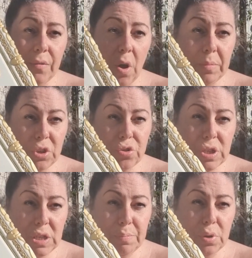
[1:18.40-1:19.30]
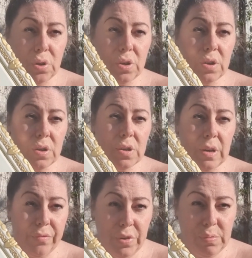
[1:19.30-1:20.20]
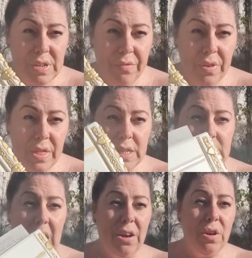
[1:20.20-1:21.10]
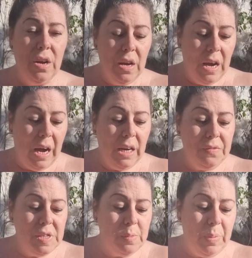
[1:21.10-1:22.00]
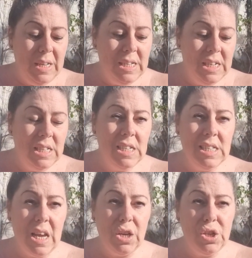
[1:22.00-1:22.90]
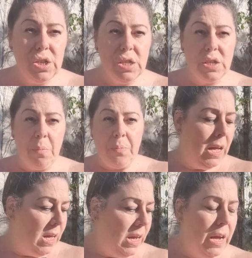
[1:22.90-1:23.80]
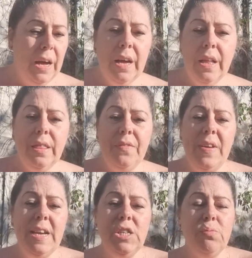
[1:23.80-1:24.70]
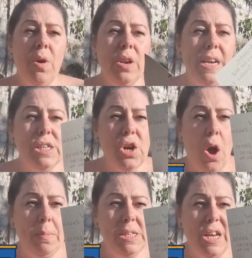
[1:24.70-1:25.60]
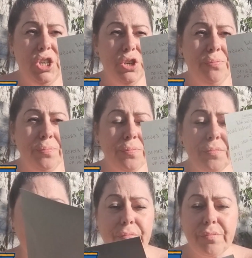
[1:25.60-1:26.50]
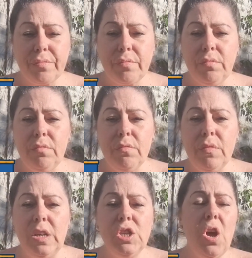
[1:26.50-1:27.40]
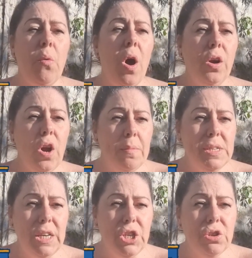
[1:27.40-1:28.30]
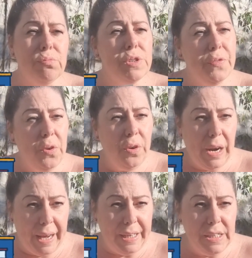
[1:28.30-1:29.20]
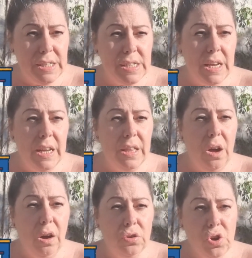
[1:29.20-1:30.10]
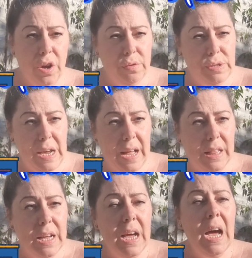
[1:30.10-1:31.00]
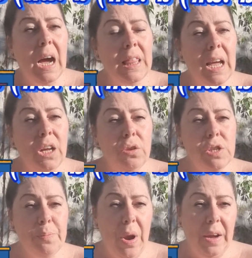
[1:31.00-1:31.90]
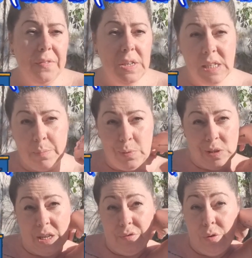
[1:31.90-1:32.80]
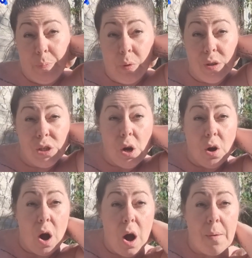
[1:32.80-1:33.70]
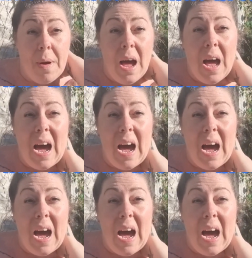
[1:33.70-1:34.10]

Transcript: I've got my trusty book, I've wrote everything down and I've split it into sections. The first one is accommodation. So our accommodation was 4 nights in the Hard Rock Hotel, and that included breakfast. I booked it through booking.com,